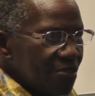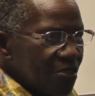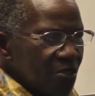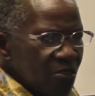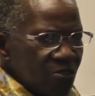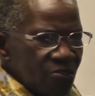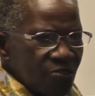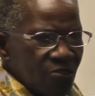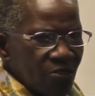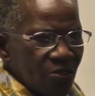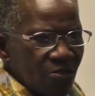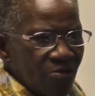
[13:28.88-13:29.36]

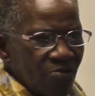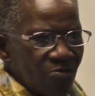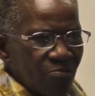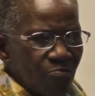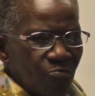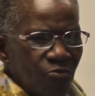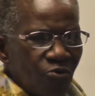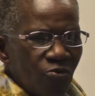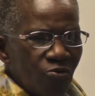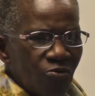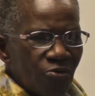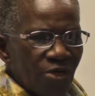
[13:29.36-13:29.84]
So
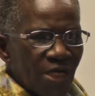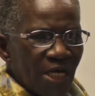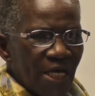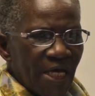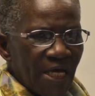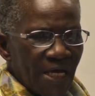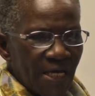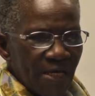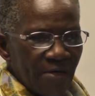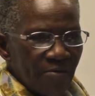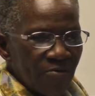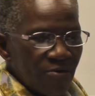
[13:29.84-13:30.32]
poor
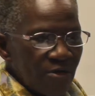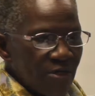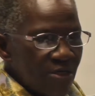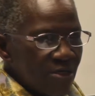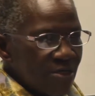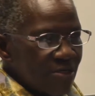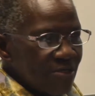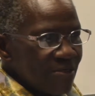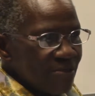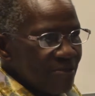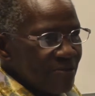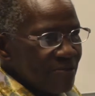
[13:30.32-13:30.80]
carer,
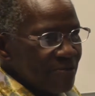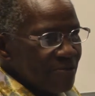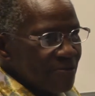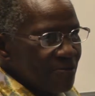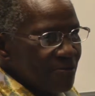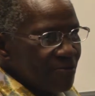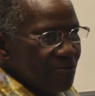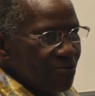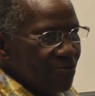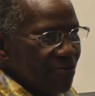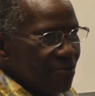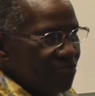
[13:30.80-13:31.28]

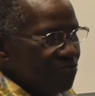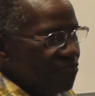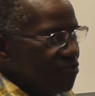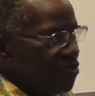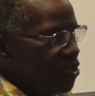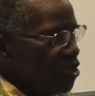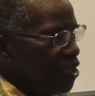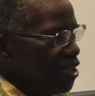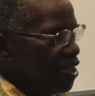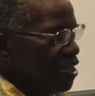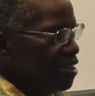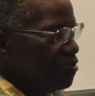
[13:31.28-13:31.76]
whoever
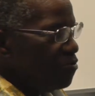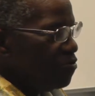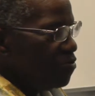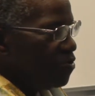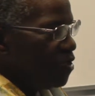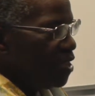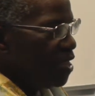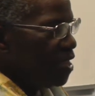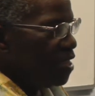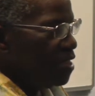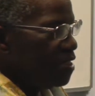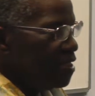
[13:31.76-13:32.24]
she or
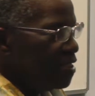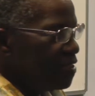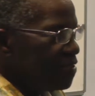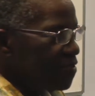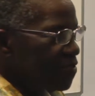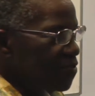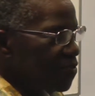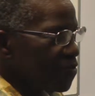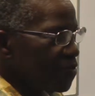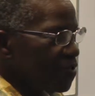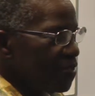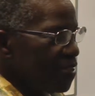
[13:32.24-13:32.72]
he
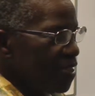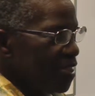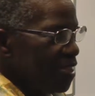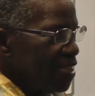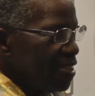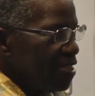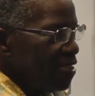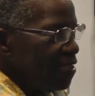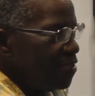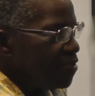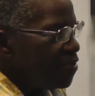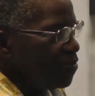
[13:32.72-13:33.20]
is,
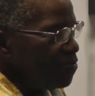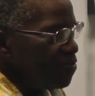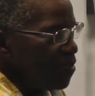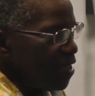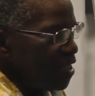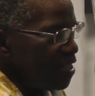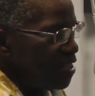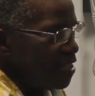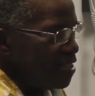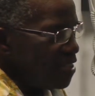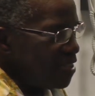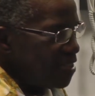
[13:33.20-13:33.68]
don't let
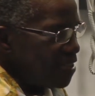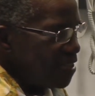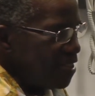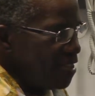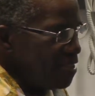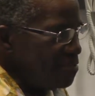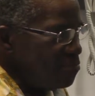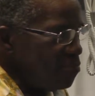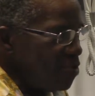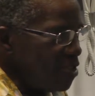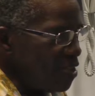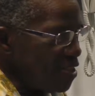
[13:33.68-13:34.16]
them
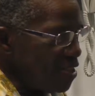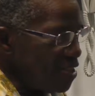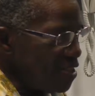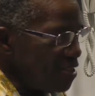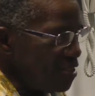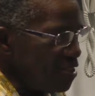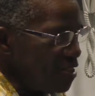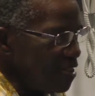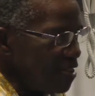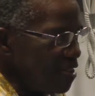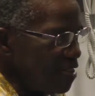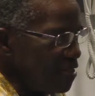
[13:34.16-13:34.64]
sleep at
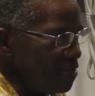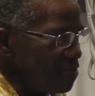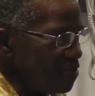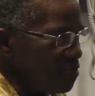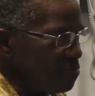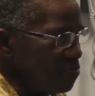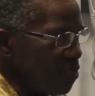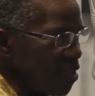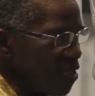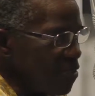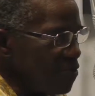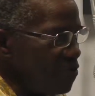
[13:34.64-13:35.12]
night either,
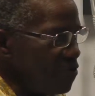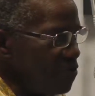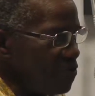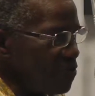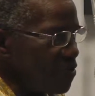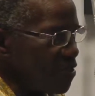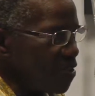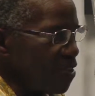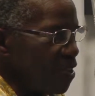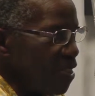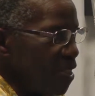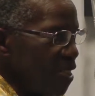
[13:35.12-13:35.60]

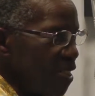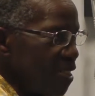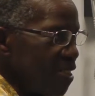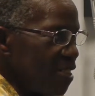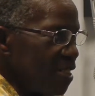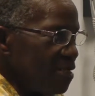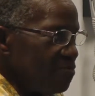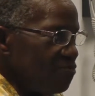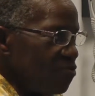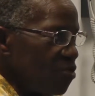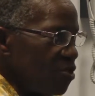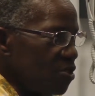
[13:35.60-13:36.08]
because
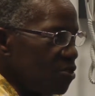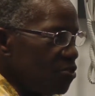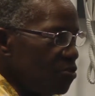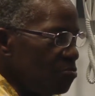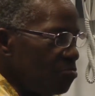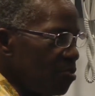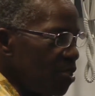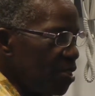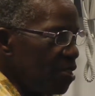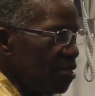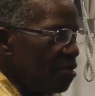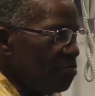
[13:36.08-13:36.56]
they've got to
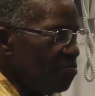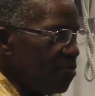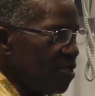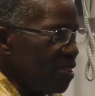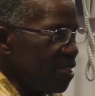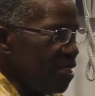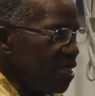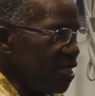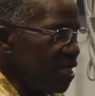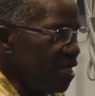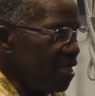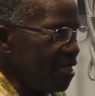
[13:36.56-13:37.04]
be up
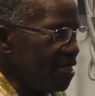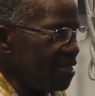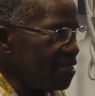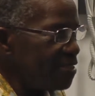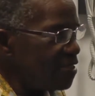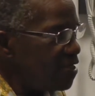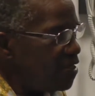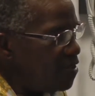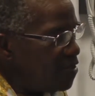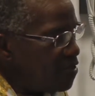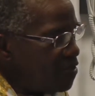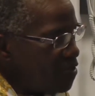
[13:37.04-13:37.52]
at night
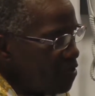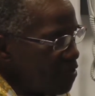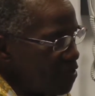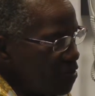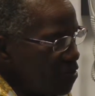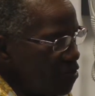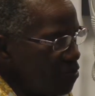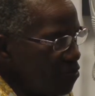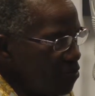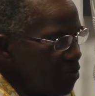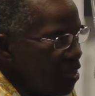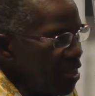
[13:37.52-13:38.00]

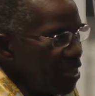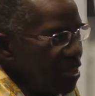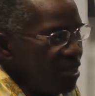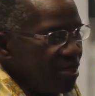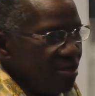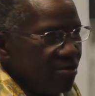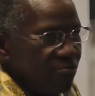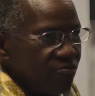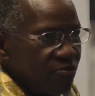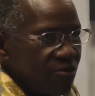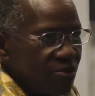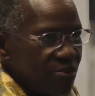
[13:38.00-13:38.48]
looking
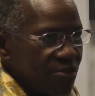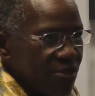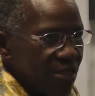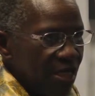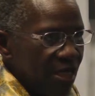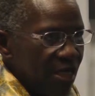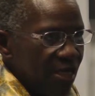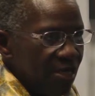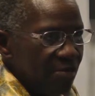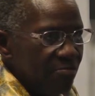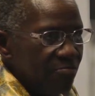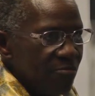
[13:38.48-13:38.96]
after
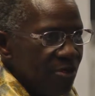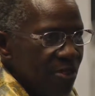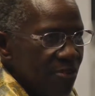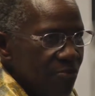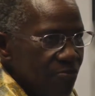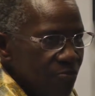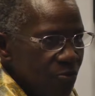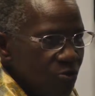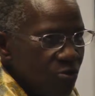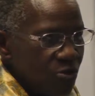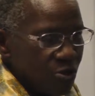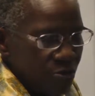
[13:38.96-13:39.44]
them
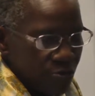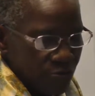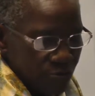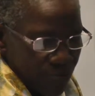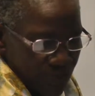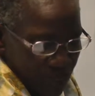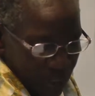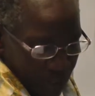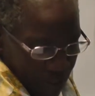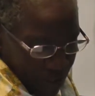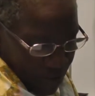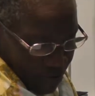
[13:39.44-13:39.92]
and wondering